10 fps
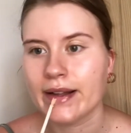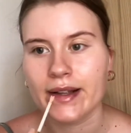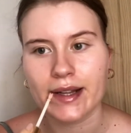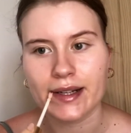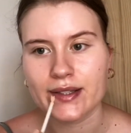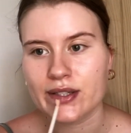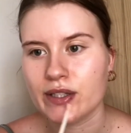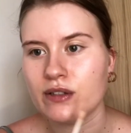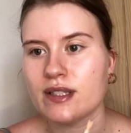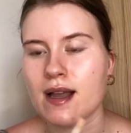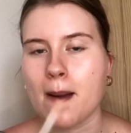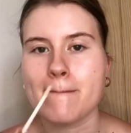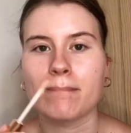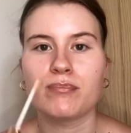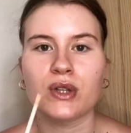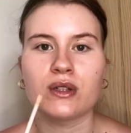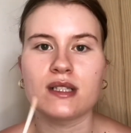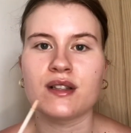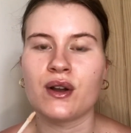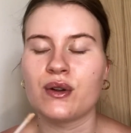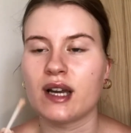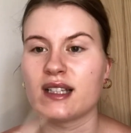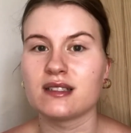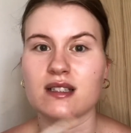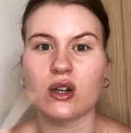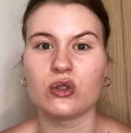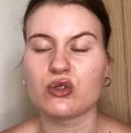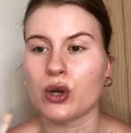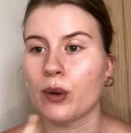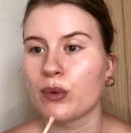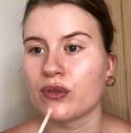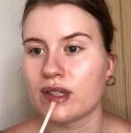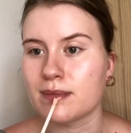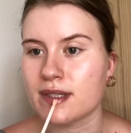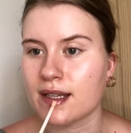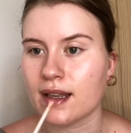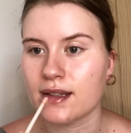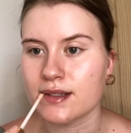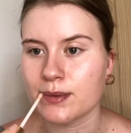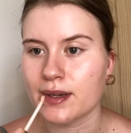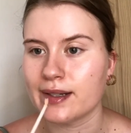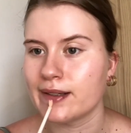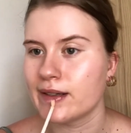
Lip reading: And I do use it on its own and on top of lipstick as well.